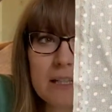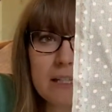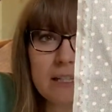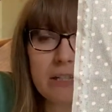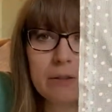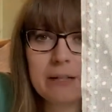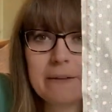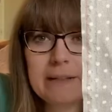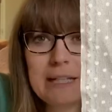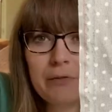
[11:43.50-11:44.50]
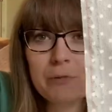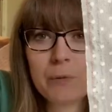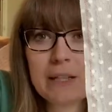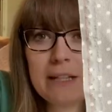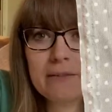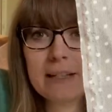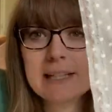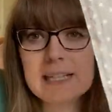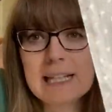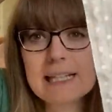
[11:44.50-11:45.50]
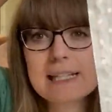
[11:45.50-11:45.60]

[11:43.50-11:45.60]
32 count even weave in like this